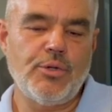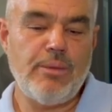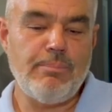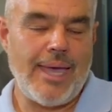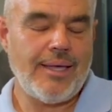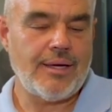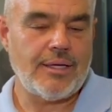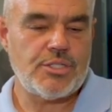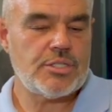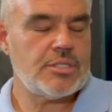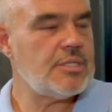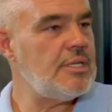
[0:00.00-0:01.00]
looking back at it,
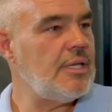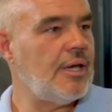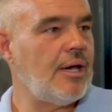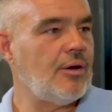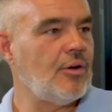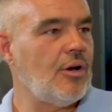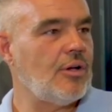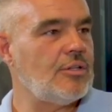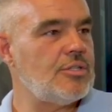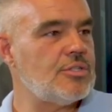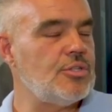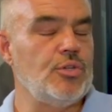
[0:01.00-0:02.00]
just seeing how God
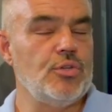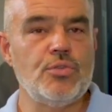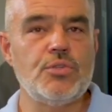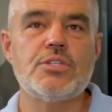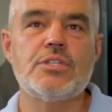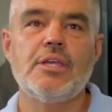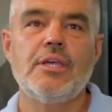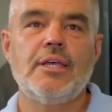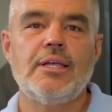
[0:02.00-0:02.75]
just used